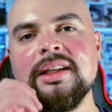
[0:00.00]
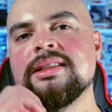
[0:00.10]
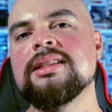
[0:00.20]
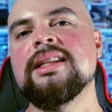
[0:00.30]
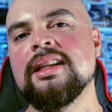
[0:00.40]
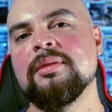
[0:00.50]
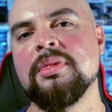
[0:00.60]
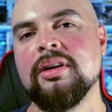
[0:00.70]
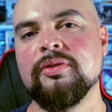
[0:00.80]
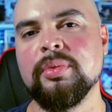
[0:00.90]
need to take them
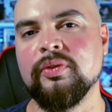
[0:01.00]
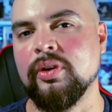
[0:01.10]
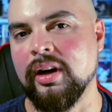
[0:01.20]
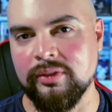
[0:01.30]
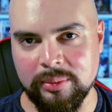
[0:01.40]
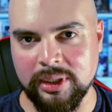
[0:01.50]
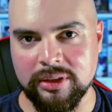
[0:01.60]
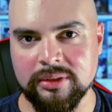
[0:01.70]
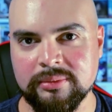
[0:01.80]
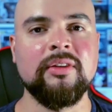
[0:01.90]
off before every
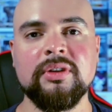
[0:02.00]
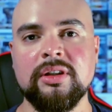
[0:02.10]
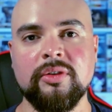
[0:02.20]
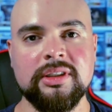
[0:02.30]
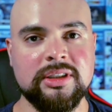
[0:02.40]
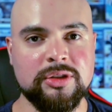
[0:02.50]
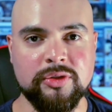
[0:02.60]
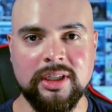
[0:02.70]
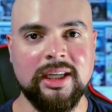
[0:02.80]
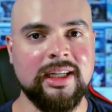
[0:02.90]
meal. If you're going to
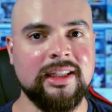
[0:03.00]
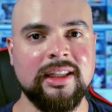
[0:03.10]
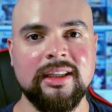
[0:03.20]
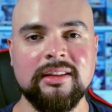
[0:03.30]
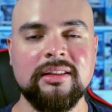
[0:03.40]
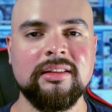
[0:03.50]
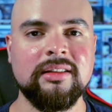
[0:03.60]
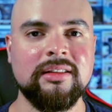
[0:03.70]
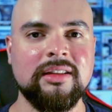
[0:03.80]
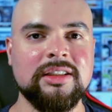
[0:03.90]
drink anything,
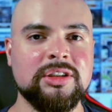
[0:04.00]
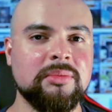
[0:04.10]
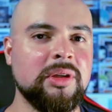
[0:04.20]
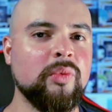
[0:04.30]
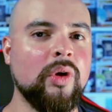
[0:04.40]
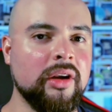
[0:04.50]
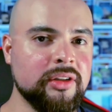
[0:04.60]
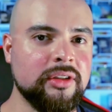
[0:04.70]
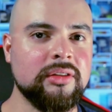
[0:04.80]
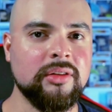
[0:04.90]
it should be
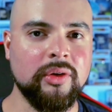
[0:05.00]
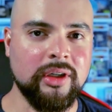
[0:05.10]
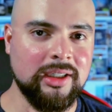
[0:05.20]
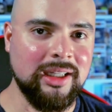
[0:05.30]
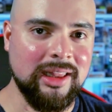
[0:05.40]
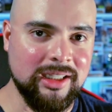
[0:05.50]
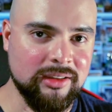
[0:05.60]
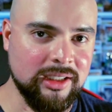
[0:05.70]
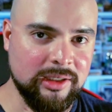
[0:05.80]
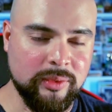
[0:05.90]
water or a clear
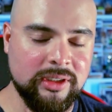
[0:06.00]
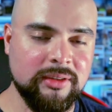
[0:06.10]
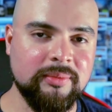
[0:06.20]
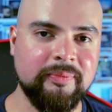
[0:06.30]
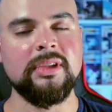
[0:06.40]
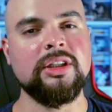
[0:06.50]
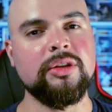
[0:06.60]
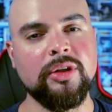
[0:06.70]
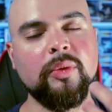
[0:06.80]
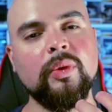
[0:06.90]
liquid. You
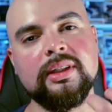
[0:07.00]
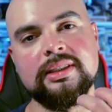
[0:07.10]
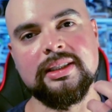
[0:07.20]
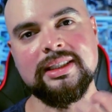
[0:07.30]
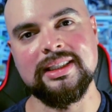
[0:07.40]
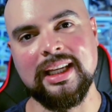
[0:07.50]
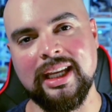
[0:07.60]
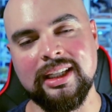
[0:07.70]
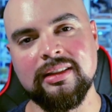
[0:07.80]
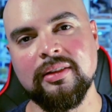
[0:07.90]
don't want to
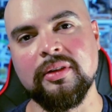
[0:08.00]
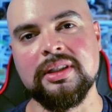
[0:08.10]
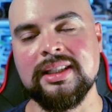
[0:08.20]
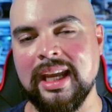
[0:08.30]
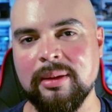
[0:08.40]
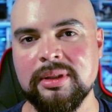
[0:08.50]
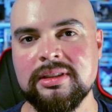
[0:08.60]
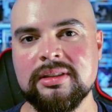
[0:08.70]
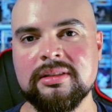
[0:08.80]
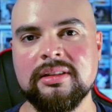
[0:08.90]
stain or
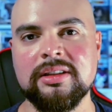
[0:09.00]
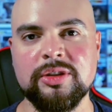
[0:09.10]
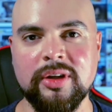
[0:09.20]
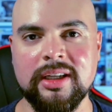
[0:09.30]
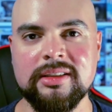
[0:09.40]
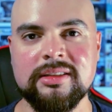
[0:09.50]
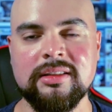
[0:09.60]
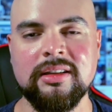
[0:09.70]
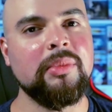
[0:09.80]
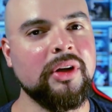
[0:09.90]
damage the trays.
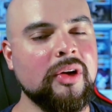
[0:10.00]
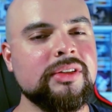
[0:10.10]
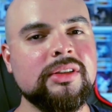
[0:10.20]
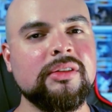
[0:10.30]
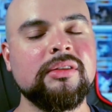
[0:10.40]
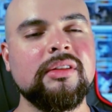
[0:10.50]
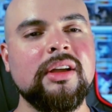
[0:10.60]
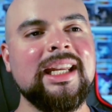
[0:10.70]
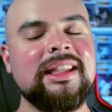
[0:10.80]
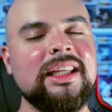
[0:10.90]
but also
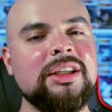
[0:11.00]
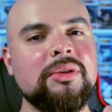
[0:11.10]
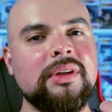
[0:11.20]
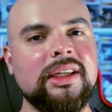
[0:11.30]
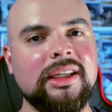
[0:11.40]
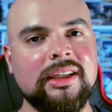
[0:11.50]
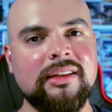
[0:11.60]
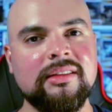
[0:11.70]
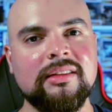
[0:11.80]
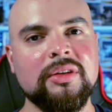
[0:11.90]
anything you
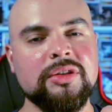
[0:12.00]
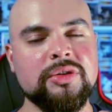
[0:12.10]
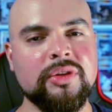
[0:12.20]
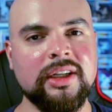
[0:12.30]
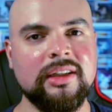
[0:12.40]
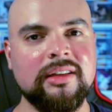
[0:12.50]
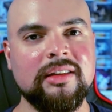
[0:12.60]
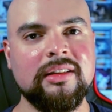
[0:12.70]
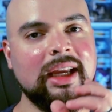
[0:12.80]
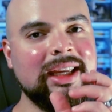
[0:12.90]
eat or drink
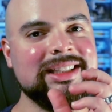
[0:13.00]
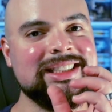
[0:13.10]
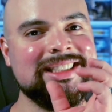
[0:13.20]
that gets